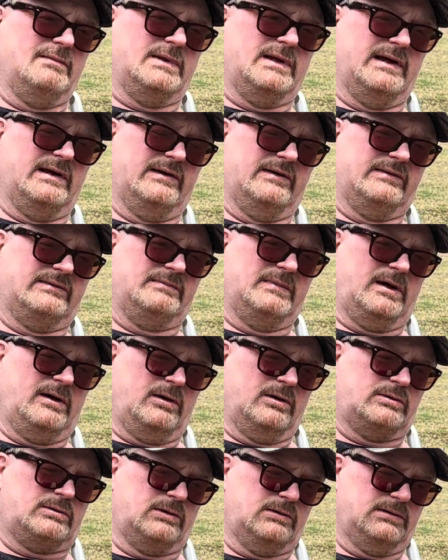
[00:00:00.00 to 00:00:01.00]
lived, my
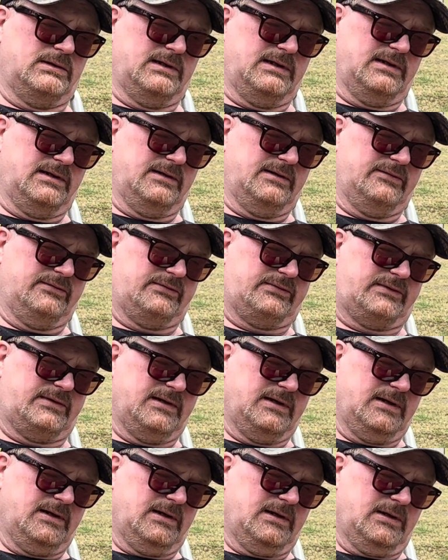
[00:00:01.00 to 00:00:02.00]
uncle lived,
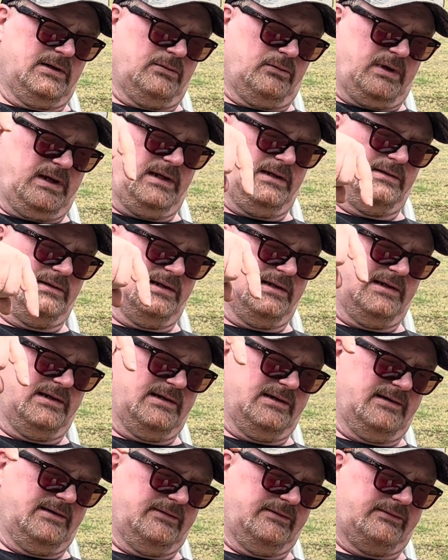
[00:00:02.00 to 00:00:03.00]
we
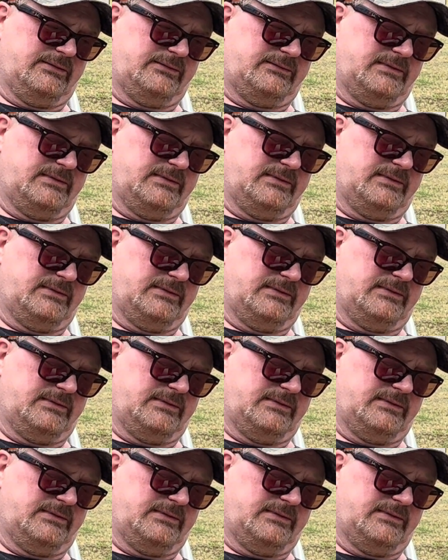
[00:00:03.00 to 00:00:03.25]
lived,